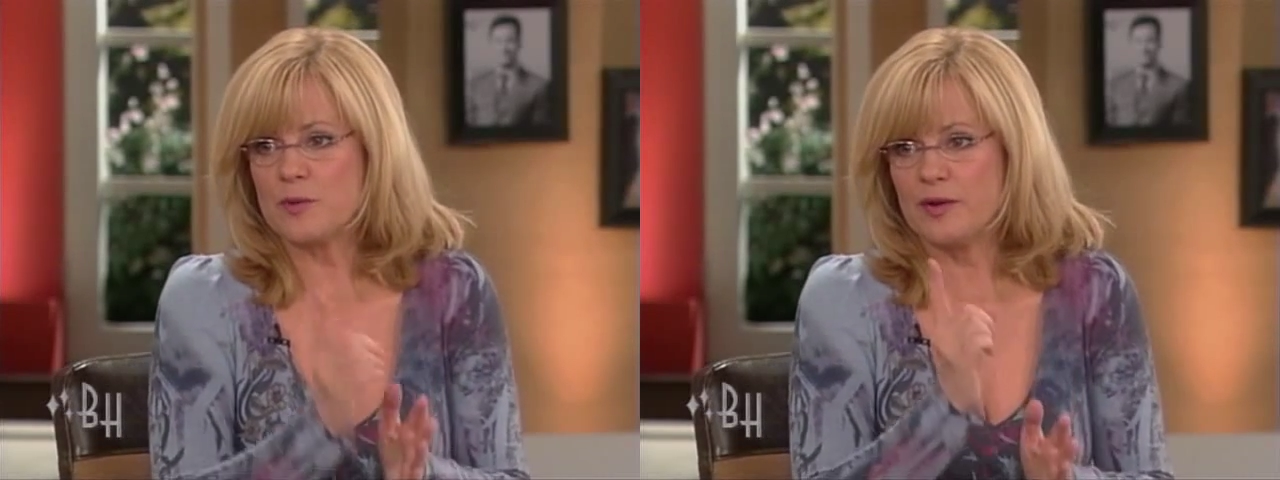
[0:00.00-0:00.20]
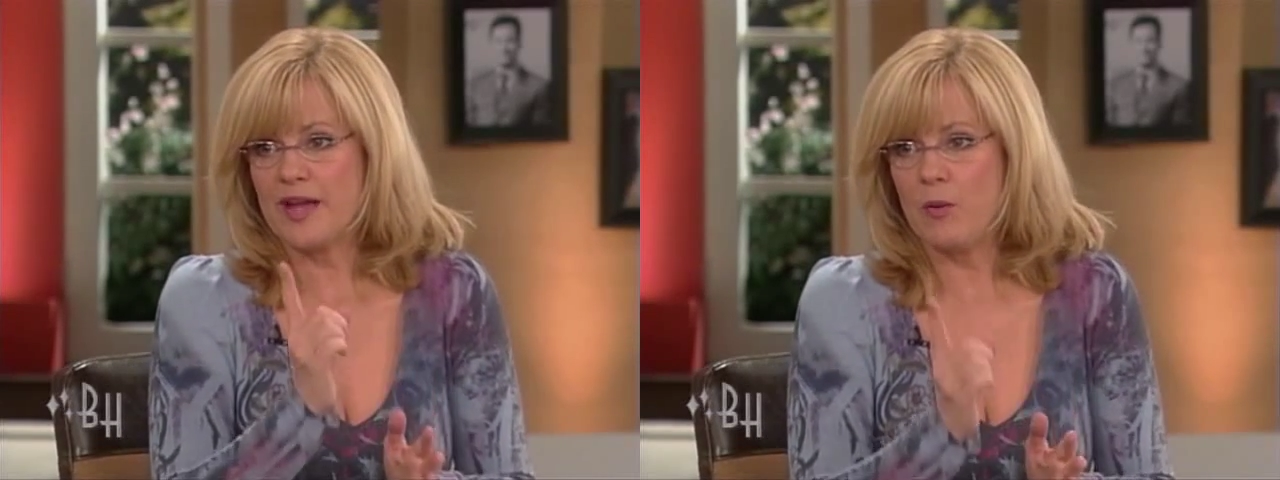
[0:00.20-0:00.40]

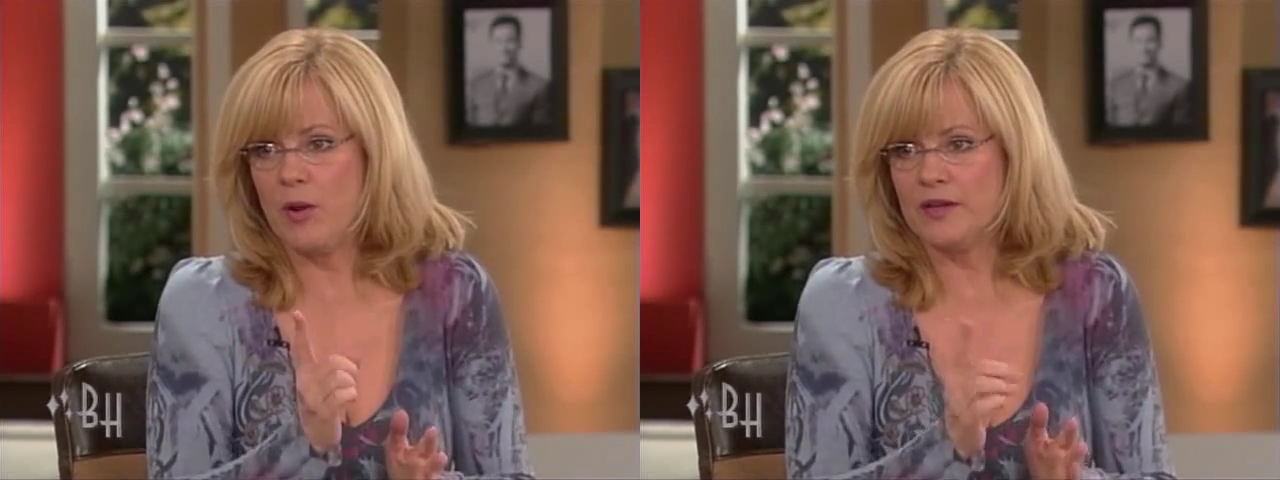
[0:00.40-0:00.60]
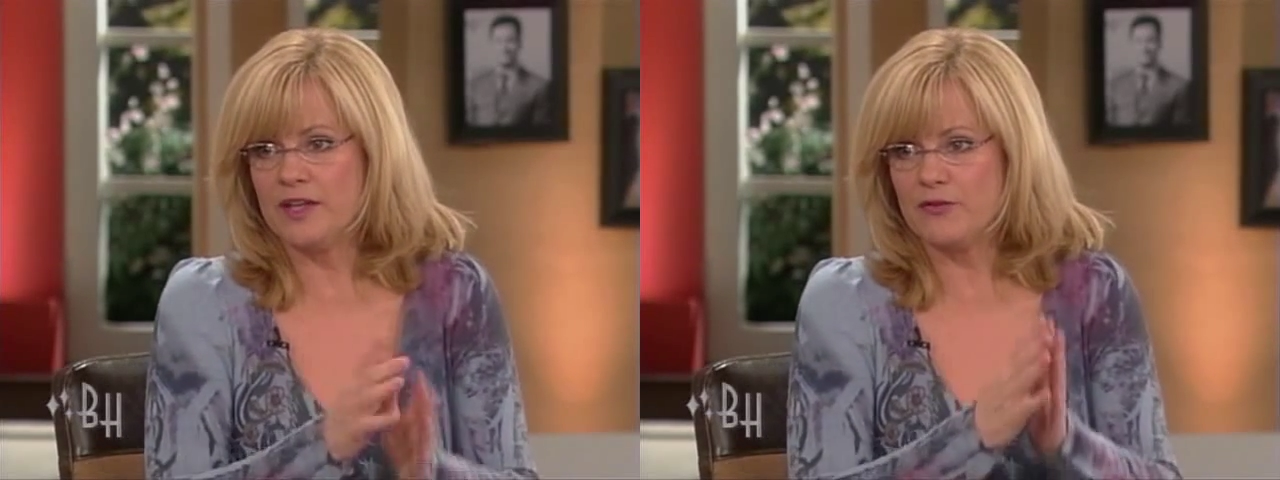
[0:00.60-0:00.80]
We only got
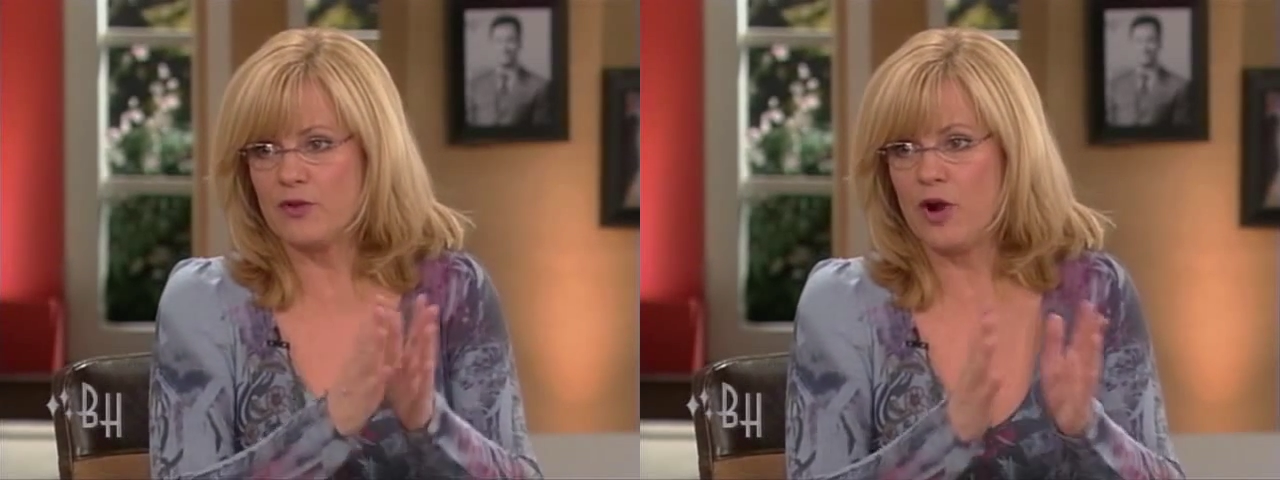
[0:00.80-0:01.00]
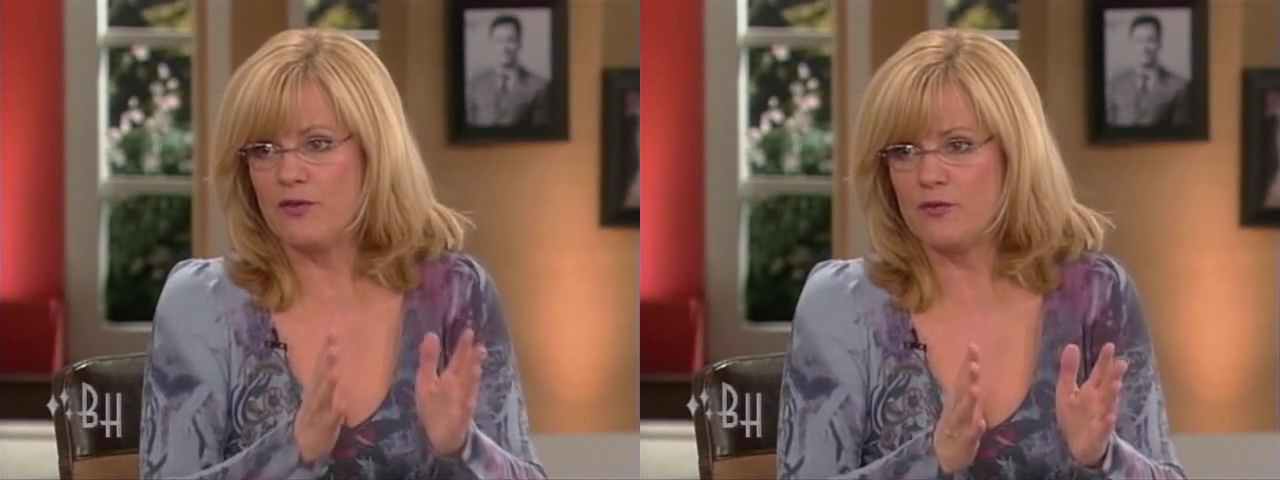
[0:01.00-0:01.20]
one gift
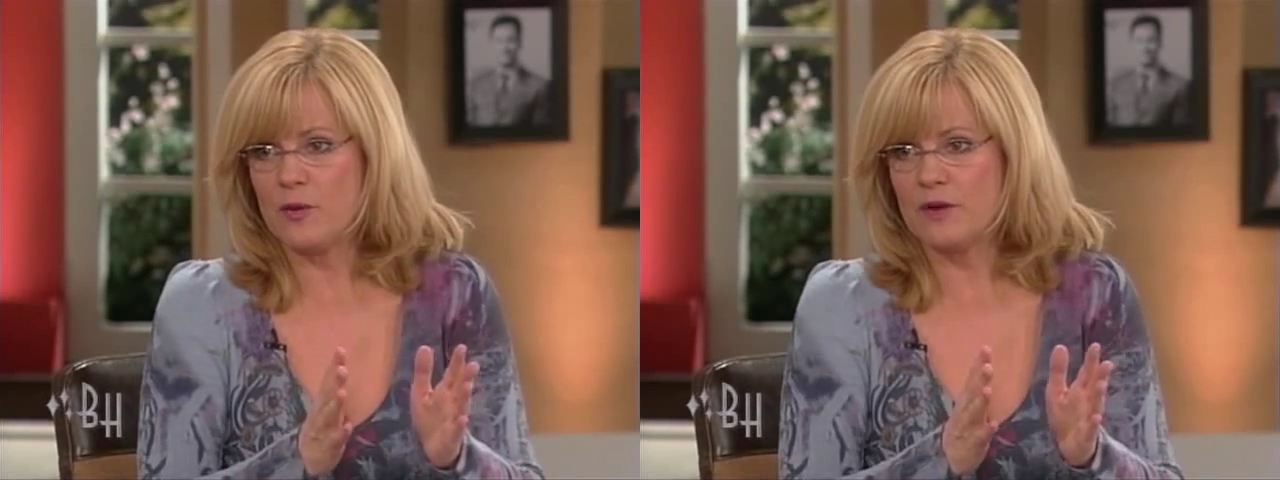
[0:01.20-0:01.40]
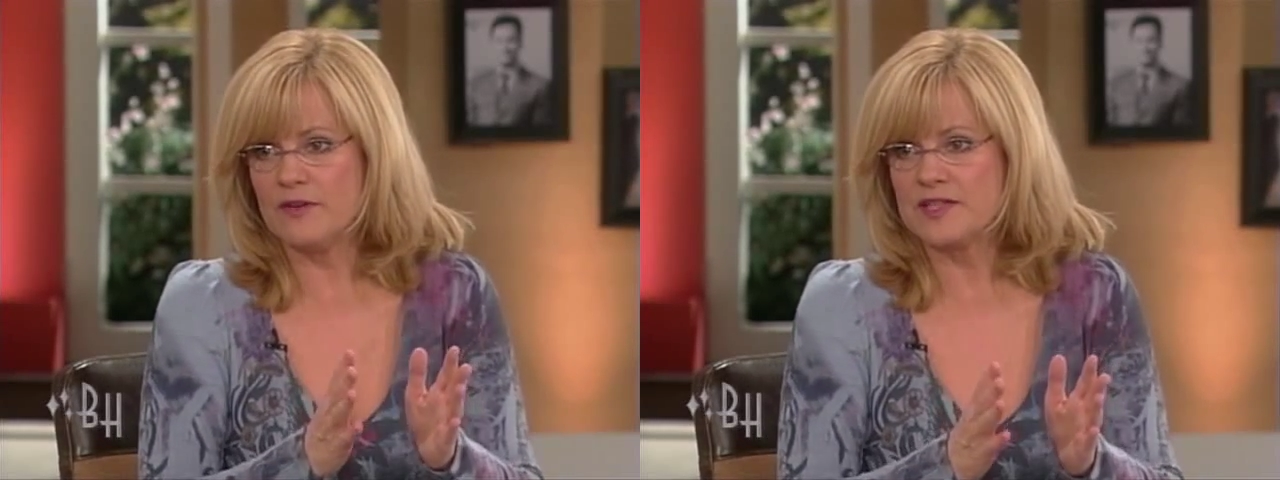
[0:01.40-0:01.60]
for all
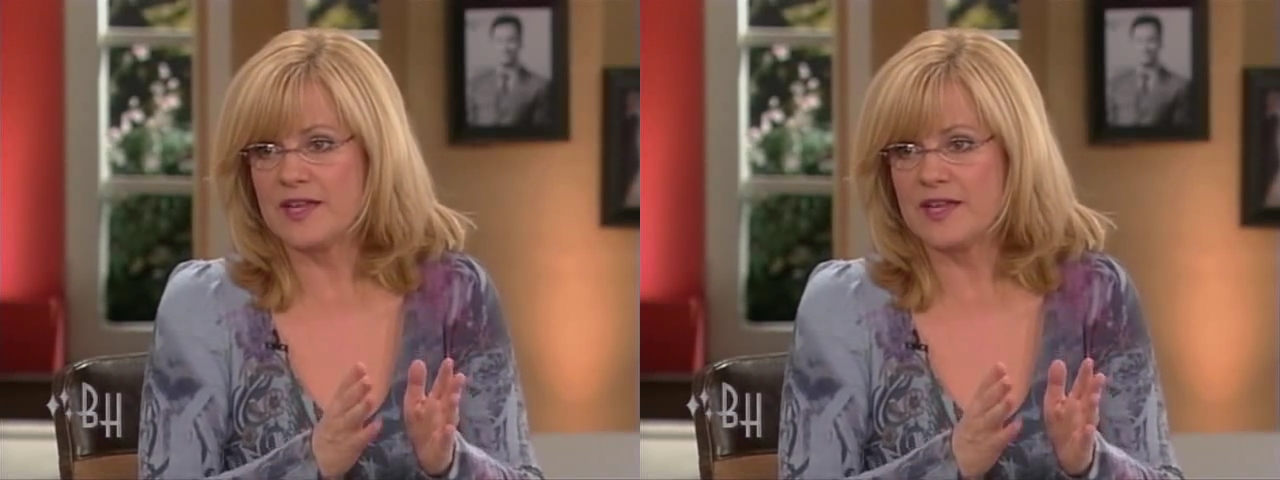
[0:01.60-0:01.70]
4 of us,